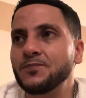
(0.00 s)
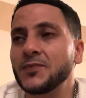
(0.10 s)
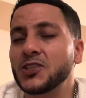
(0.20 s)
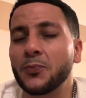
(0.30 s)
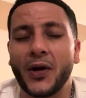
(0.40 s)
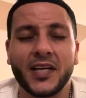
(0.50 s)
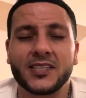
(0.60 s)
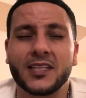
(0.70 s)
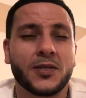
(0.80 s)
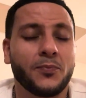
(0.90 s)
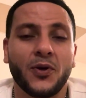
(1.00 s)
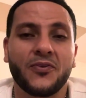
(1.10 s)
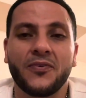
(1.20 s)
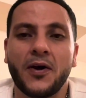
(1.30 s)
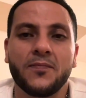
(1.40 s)
Surprisingly, both
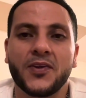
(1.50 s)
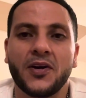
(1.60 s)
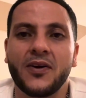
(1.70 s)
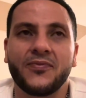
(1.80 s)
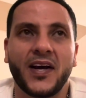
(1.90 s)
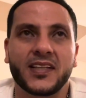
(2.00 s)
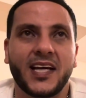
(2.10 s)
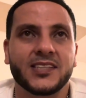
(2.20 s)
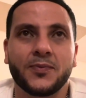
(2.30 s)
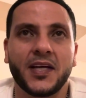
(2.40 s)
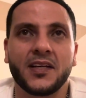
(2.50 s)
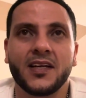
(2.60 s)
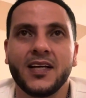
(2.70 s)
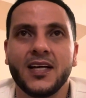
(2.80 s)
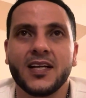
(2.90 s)
of them, their effect has been
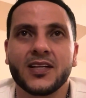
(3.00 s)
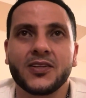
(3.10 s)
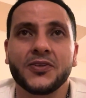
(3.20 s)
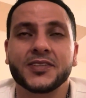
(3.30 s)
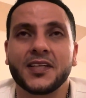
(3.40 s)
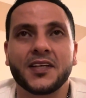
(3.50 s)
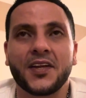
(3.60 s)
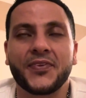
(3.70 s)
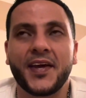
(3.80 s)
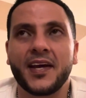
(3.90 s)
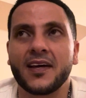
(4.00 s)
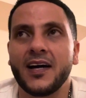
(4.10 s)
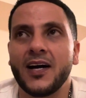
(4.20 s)
close to nothing.